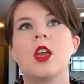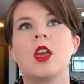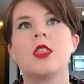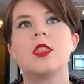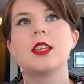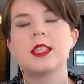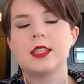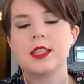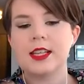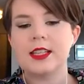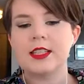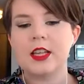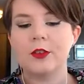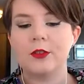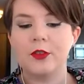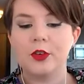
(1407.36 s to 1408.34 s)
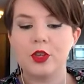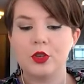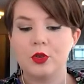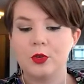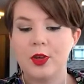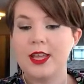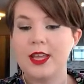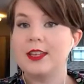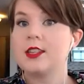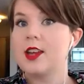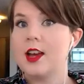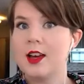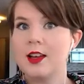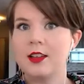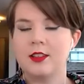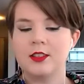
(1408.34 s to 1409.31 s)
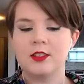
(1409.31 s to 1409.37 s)
This lays out for you in
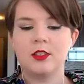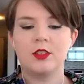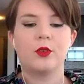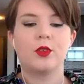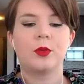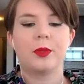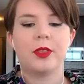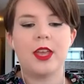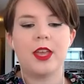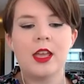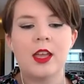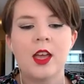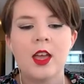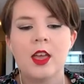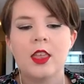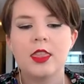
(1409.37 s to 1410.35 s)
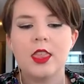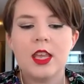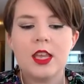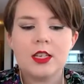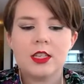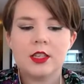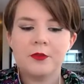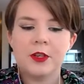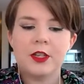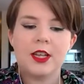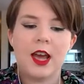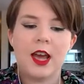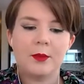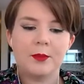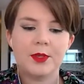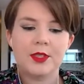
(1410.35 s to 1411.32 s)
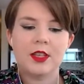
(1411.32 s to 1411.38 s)
tons, notably, the different
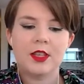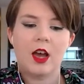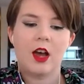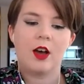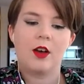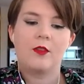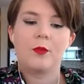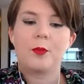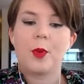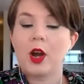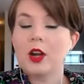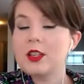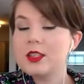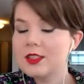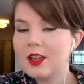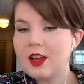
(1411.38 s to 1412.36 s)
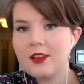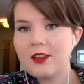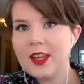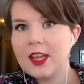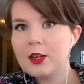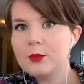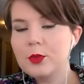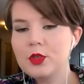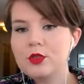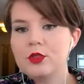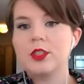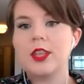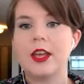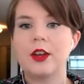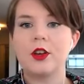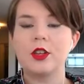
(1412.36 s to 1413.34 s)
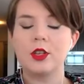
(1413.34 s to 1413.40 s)
types of parts of animals
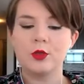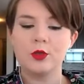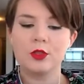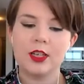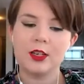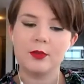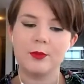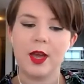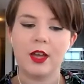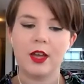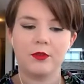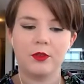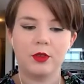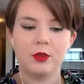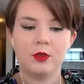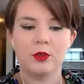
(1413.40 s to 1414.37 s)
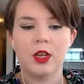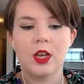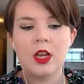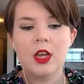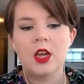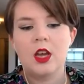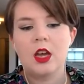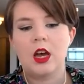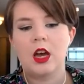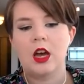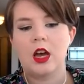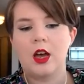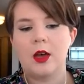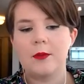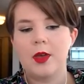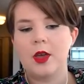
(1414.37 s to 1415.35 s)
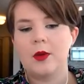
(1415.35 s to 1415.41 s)
that are used in pet food,
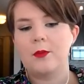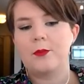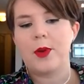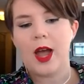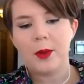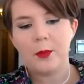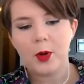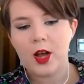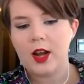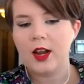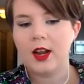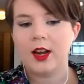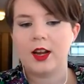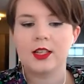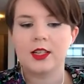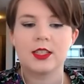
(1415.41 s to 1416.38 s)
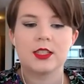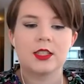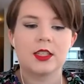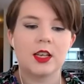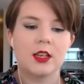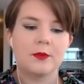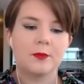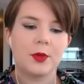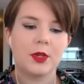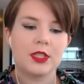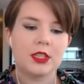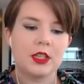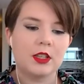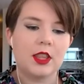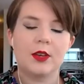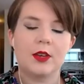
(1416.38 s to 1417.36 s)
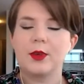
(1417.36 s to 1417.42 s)
byproducts.
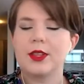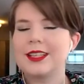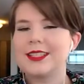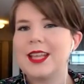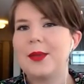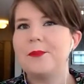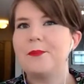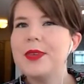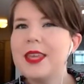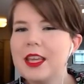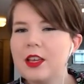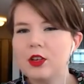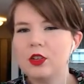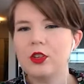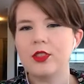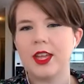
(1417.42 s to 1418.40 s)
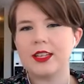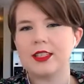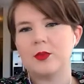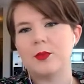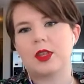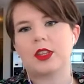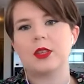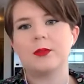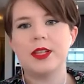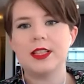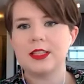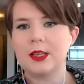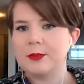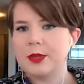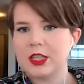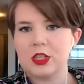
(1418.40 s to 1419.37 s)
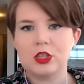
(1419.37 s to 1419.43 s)
When they say meal, that typically means a
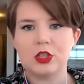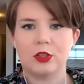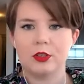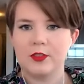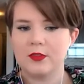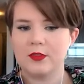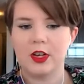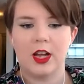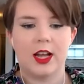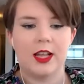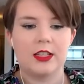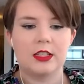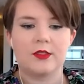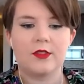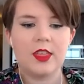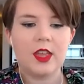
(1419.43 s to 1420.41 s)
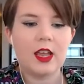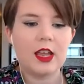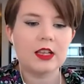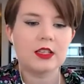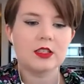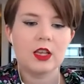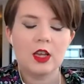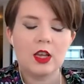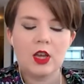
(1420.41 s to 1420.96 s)
mixture of different kinds of things.